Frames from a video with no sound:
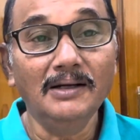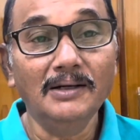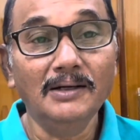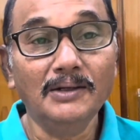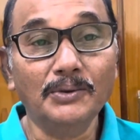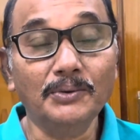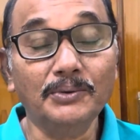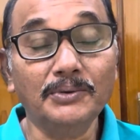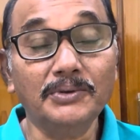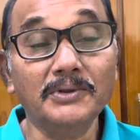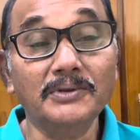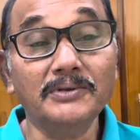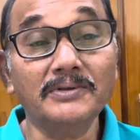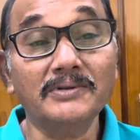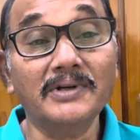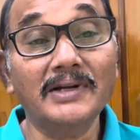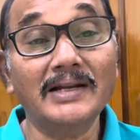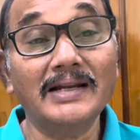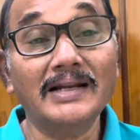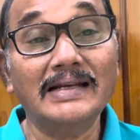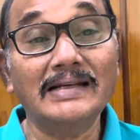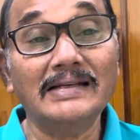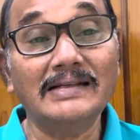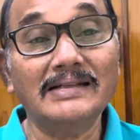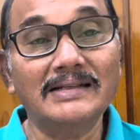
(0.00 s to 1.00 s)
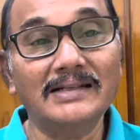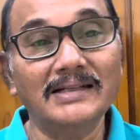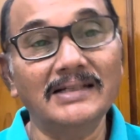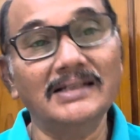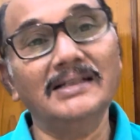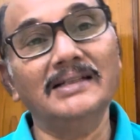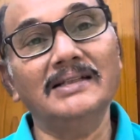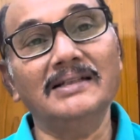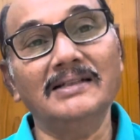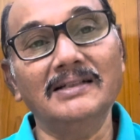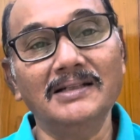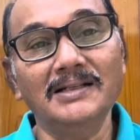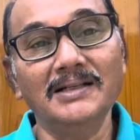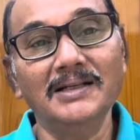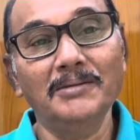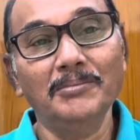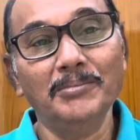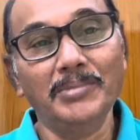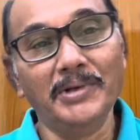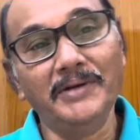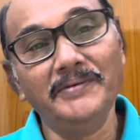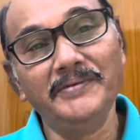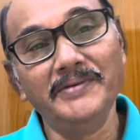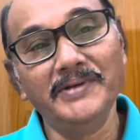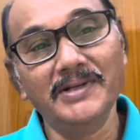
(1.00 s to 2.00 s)
2019.
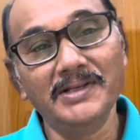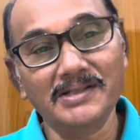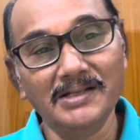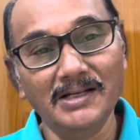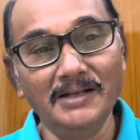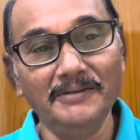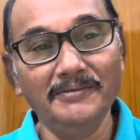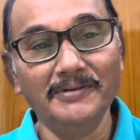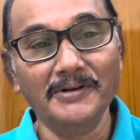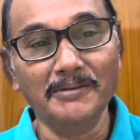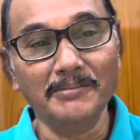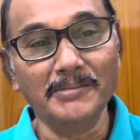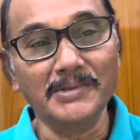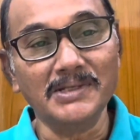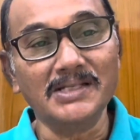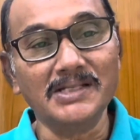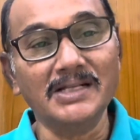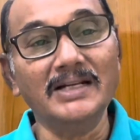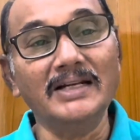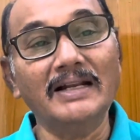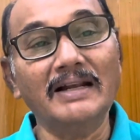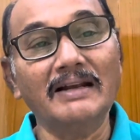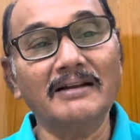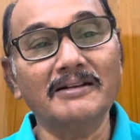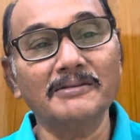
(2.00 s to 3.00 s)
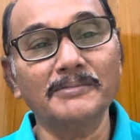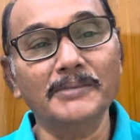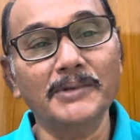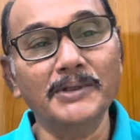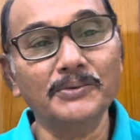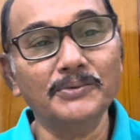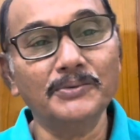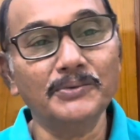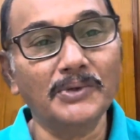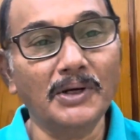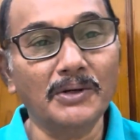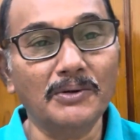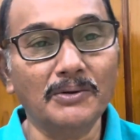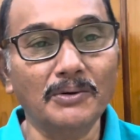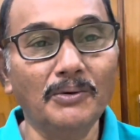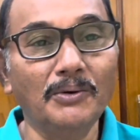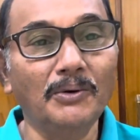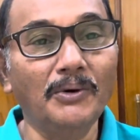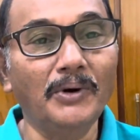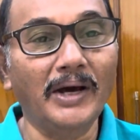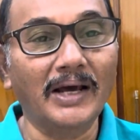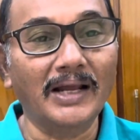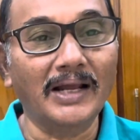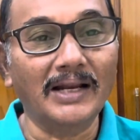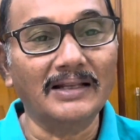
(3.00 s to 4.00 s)
Previously, for misleading advertisements, we have to go
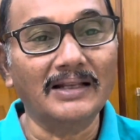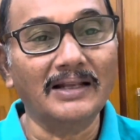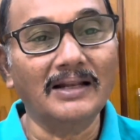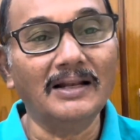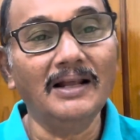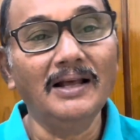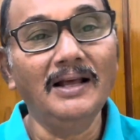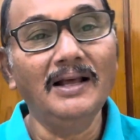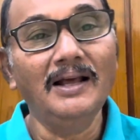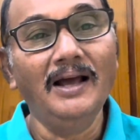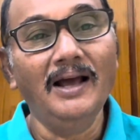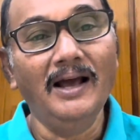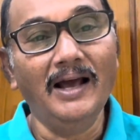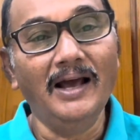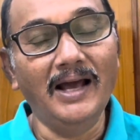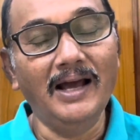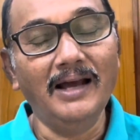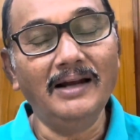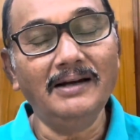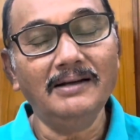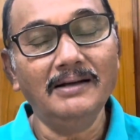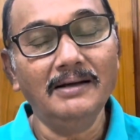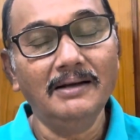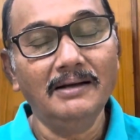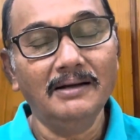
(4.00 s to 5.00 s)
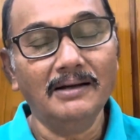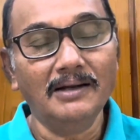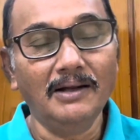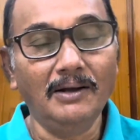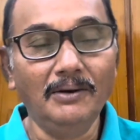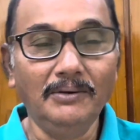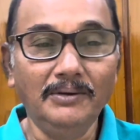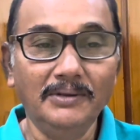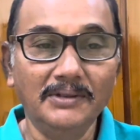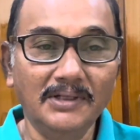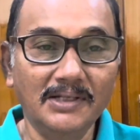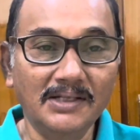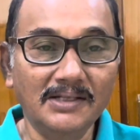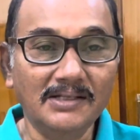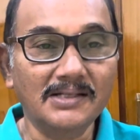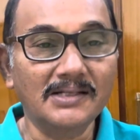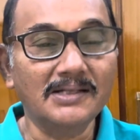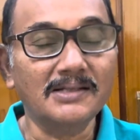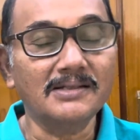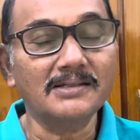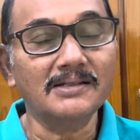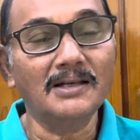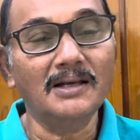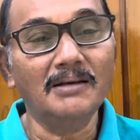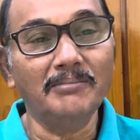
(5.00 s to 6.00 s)
another act. Now this
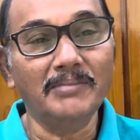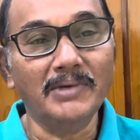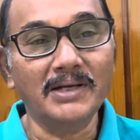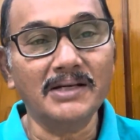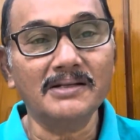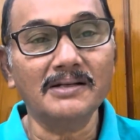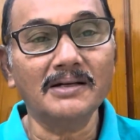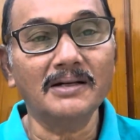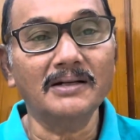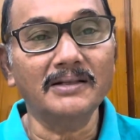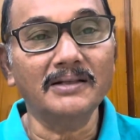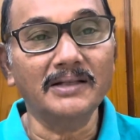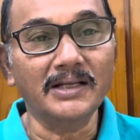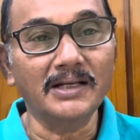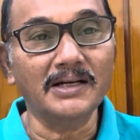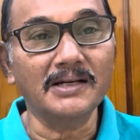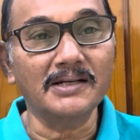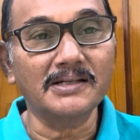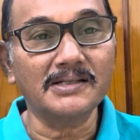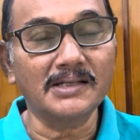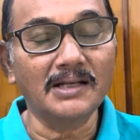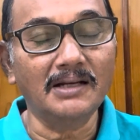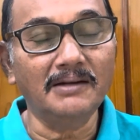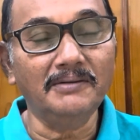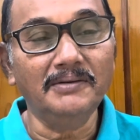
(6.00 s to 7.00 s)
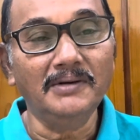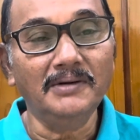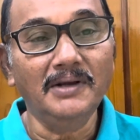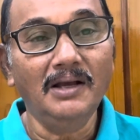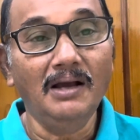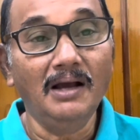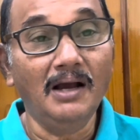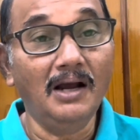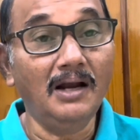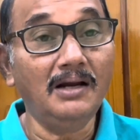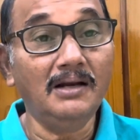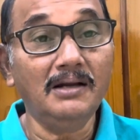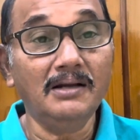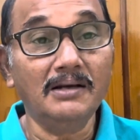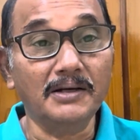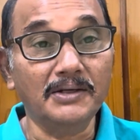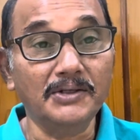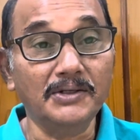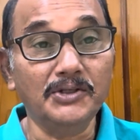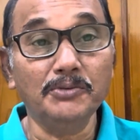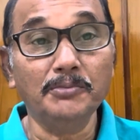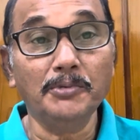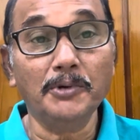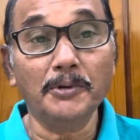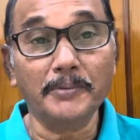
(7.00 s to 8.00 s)
is mentioned there itself, and
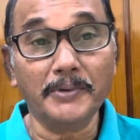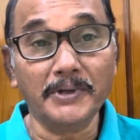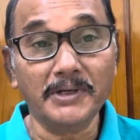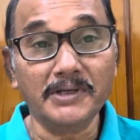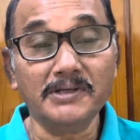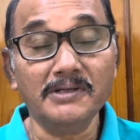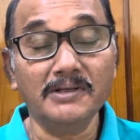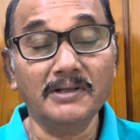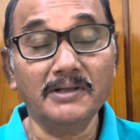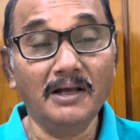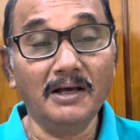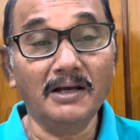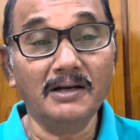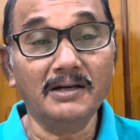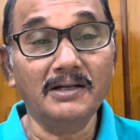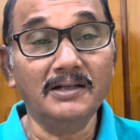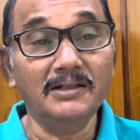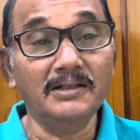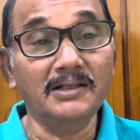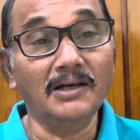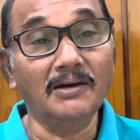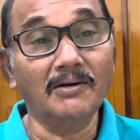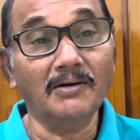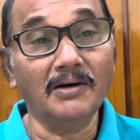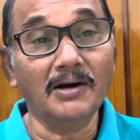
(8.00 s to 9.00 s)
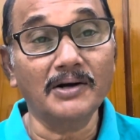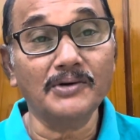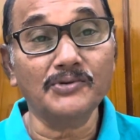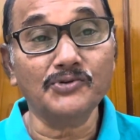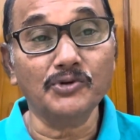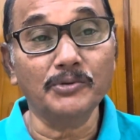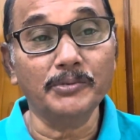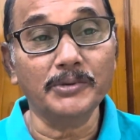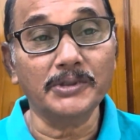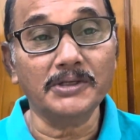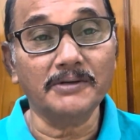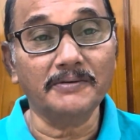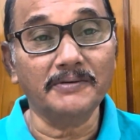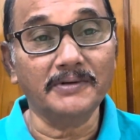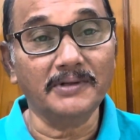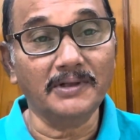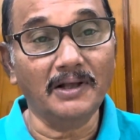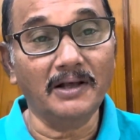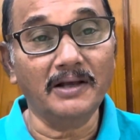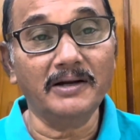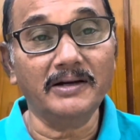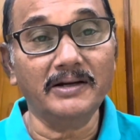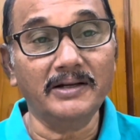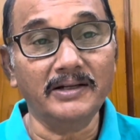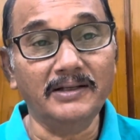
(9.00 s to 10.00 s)
Consumer Protection Authority, they have got so much of
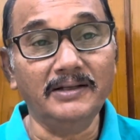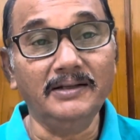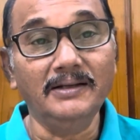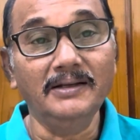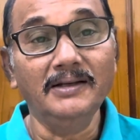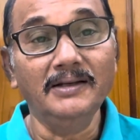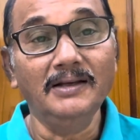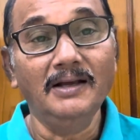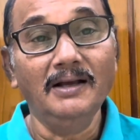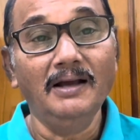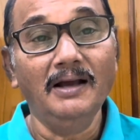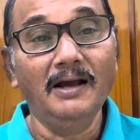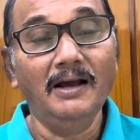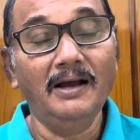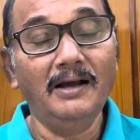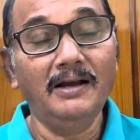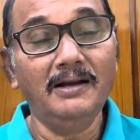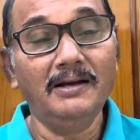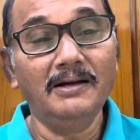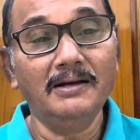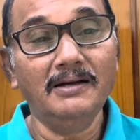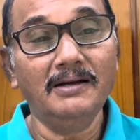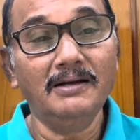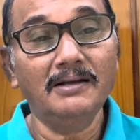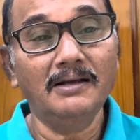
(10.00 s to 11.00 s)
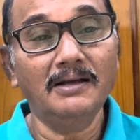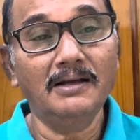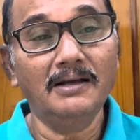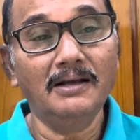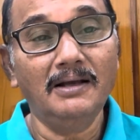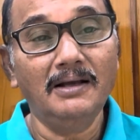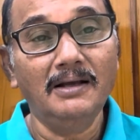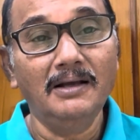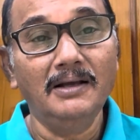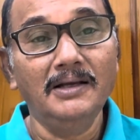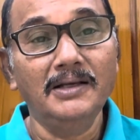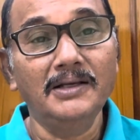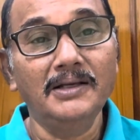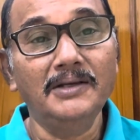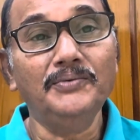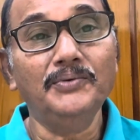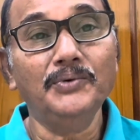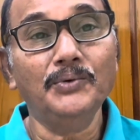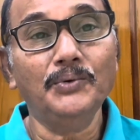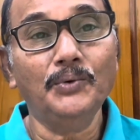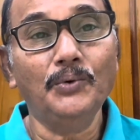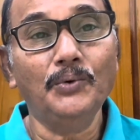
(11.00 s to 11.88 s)
authority. And if you